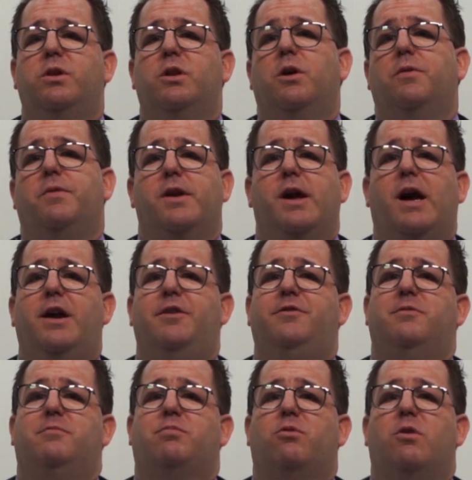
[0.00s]
to note that
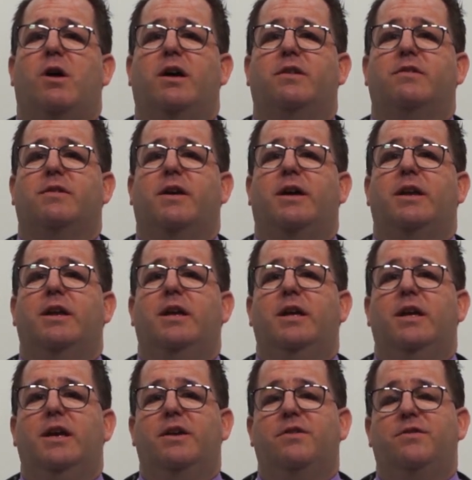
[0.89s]
hydrogen peroxide
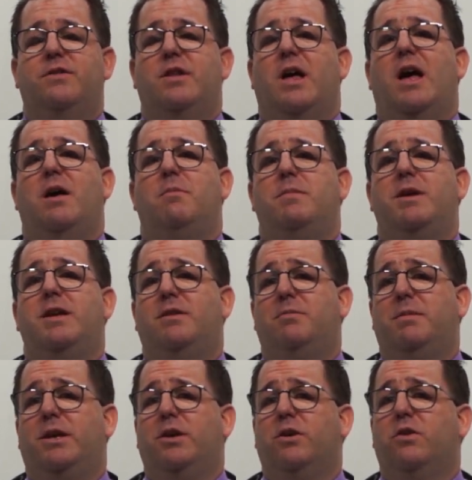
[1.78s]
is not meant
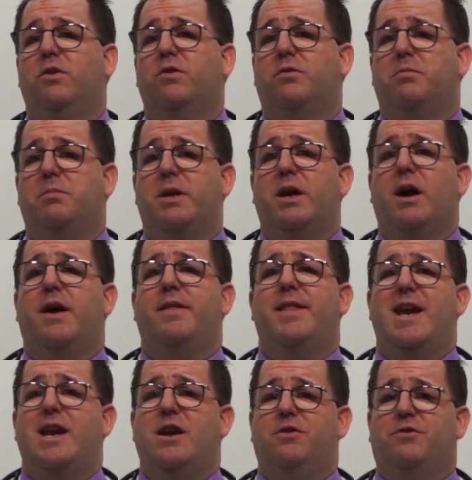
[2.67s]
to be used
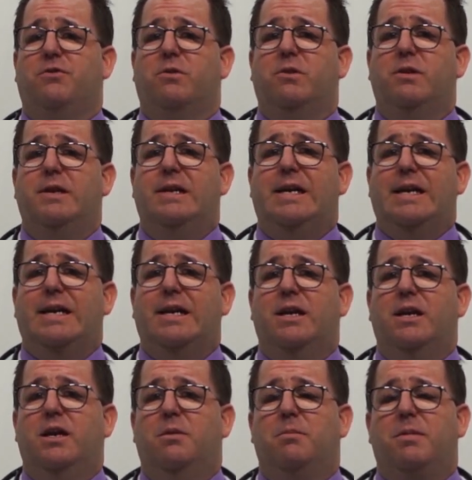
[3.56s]
beyond that initial cleaning
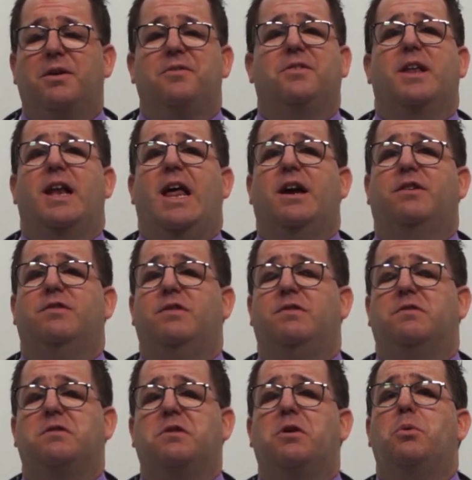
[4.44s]
because it can
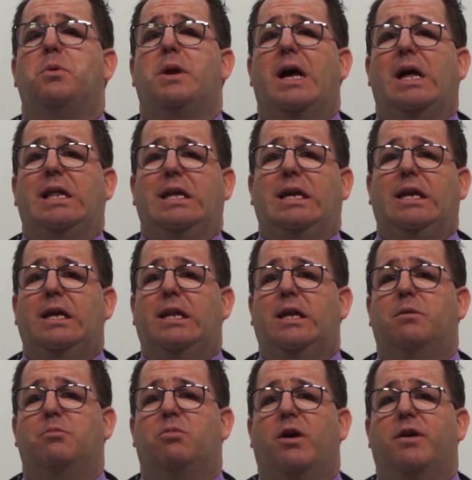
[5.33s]
actually slow down the
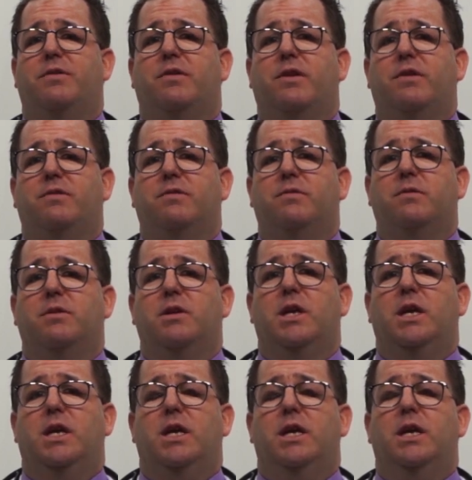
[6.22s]
healing process.
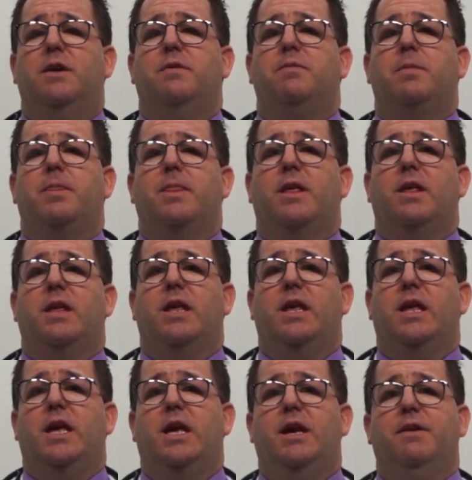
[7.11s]

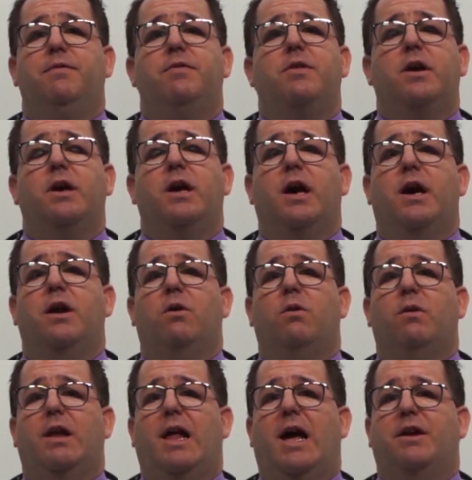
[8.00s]
If the cut
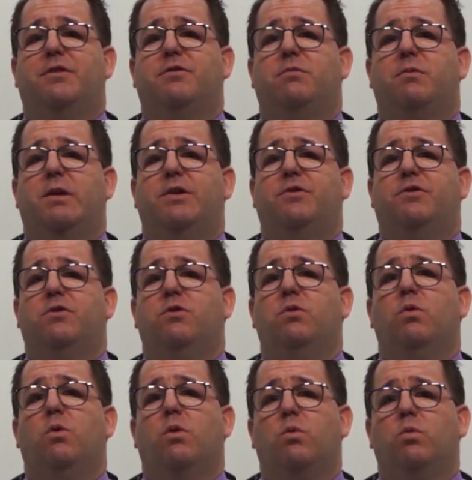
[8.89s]
or
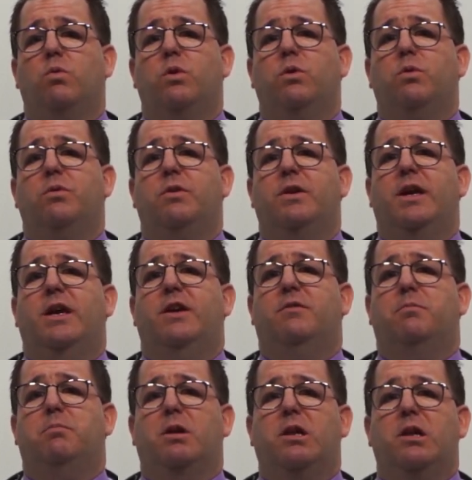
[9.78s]
laceration or wound
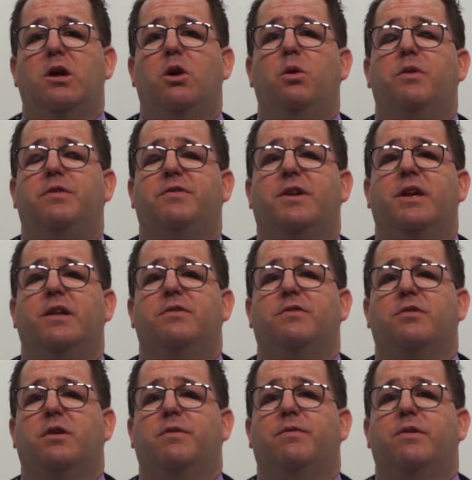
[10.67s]
is below the skin
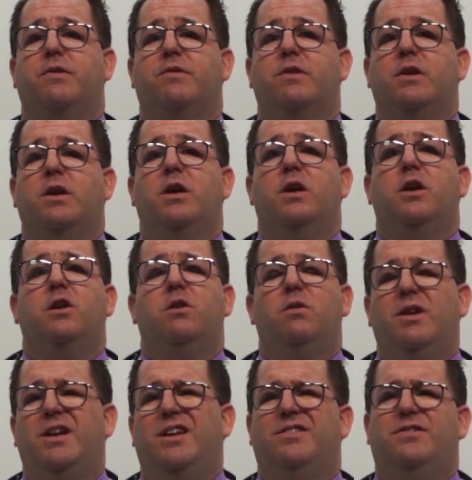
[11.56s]
surface,
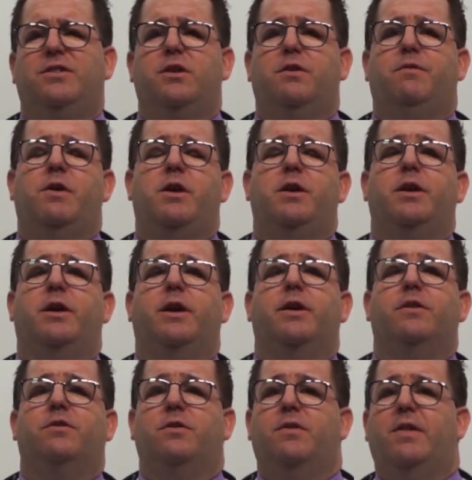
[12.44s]
you need to see your
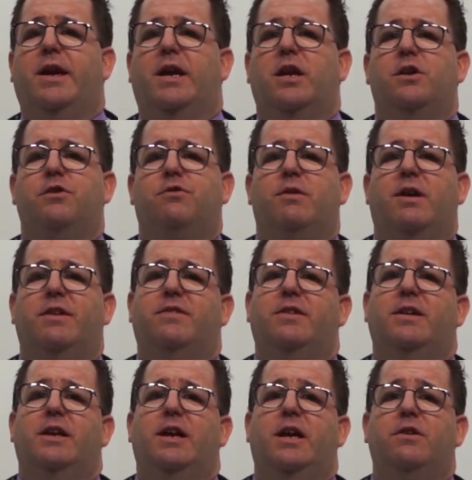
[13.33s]
veterinarian so they can
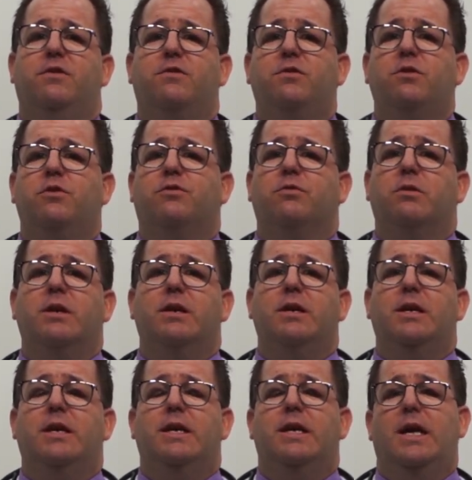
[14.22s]
address it and suture it.
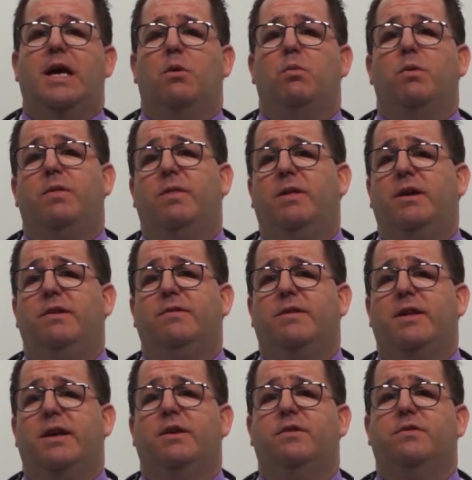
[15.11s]
And with
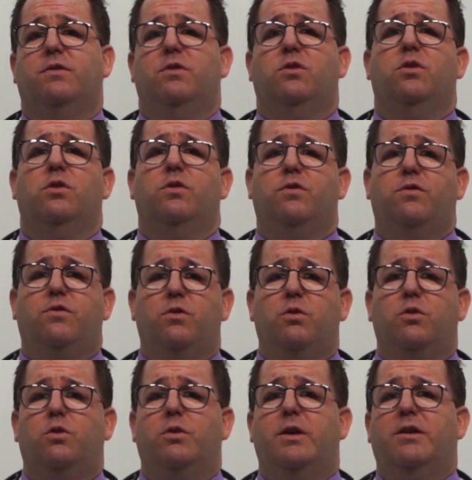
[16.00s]
these things,
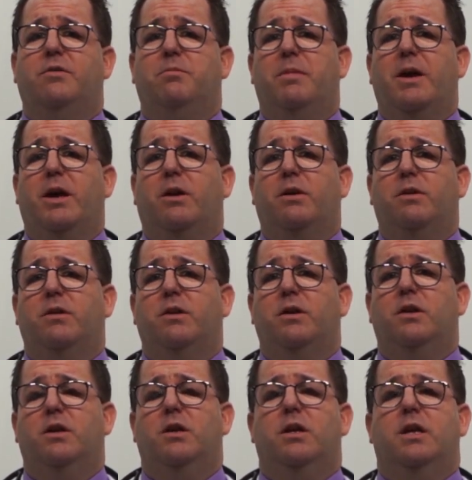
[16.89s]
sooner is better.
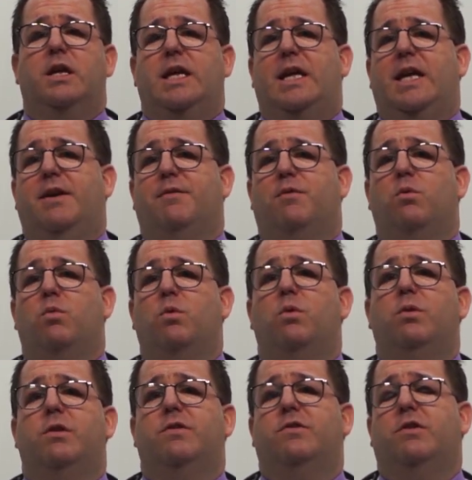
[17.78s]
If a
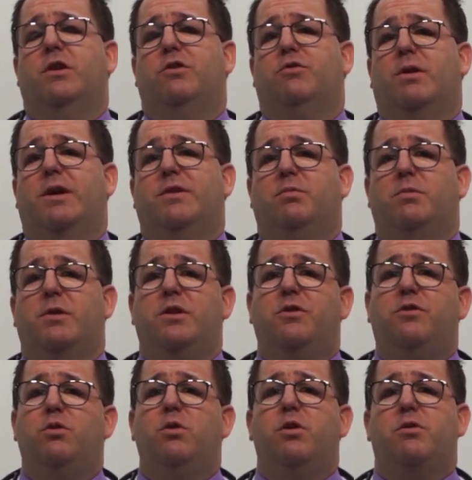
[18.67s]
wound is addressed
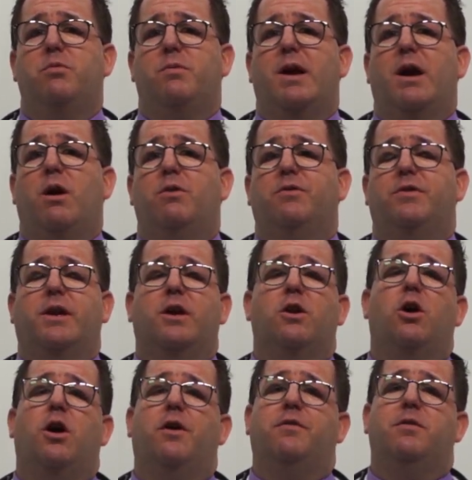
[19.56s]
within 2 to 3 hours, it
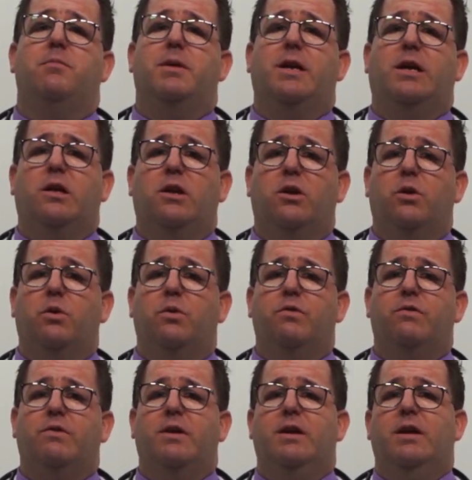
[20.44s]
can often be
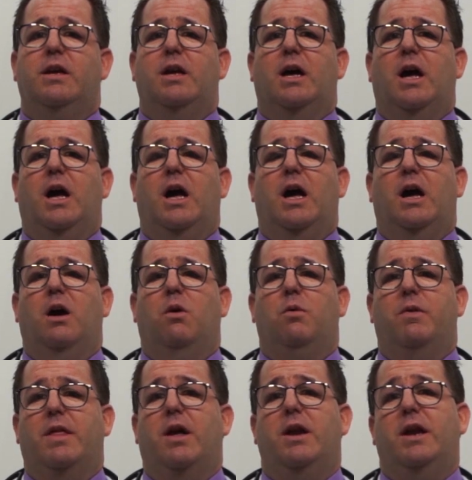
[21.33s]
closed
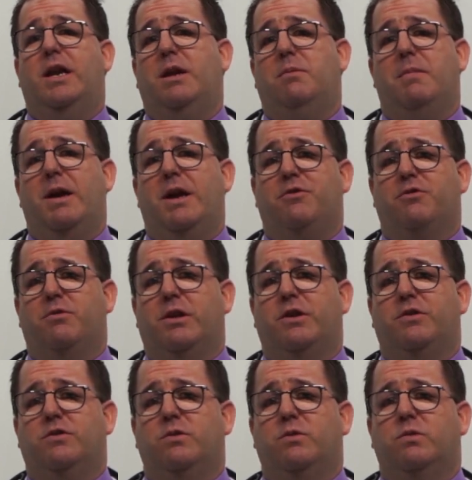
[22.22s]
without any major
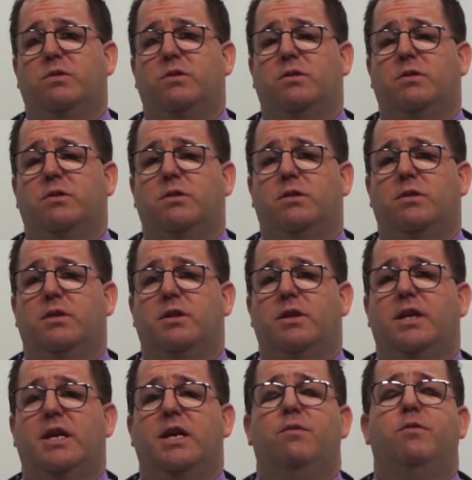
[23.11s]
issues.
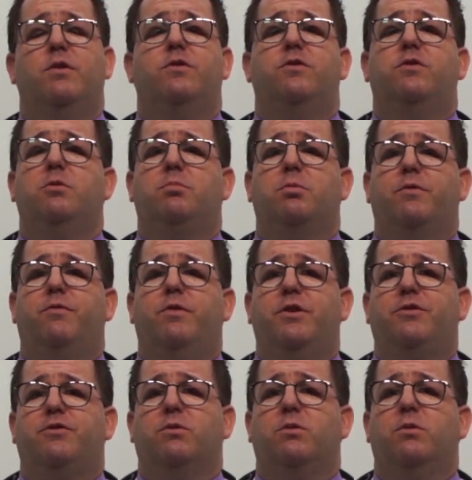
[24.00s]
If it's
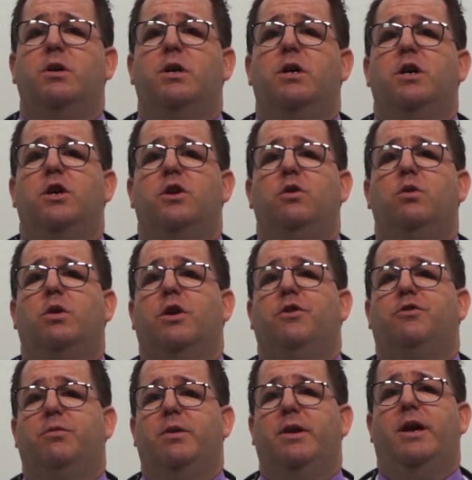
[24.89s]
superficial, you
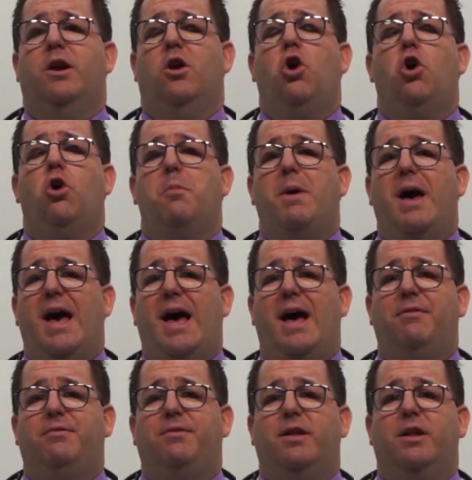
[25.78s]
can treat it at home
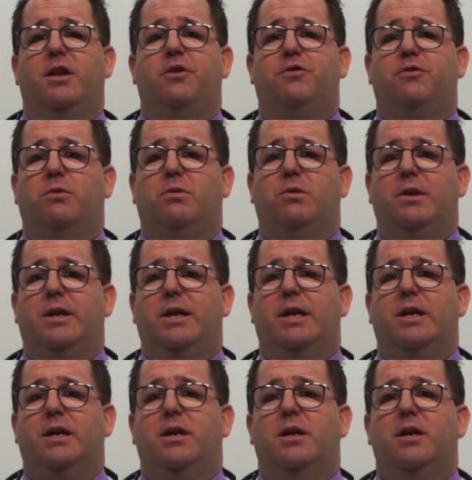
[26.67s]
after the initial
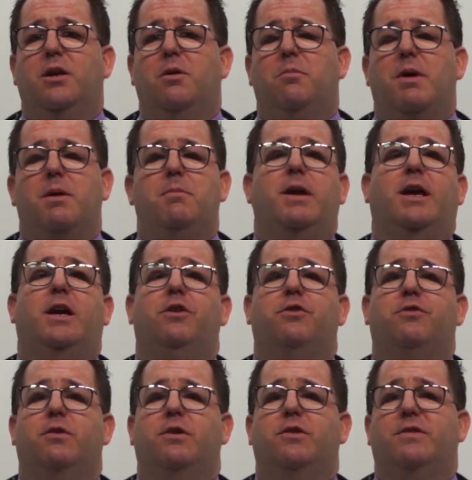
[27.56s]
cleaning by
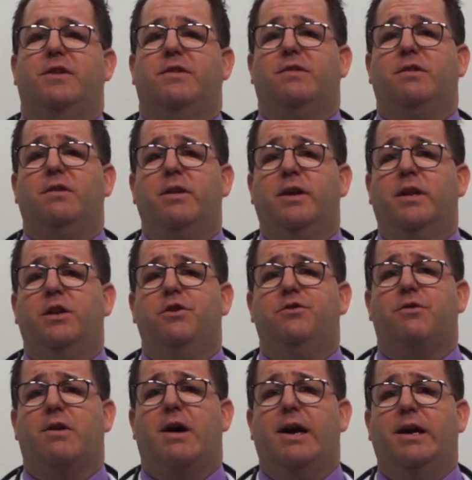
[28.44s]
making sure it stays clean
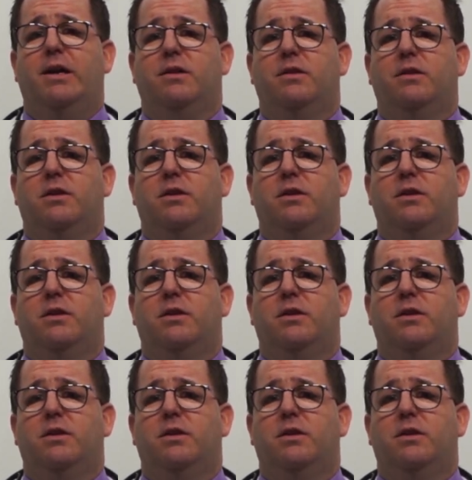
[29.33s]
and dry.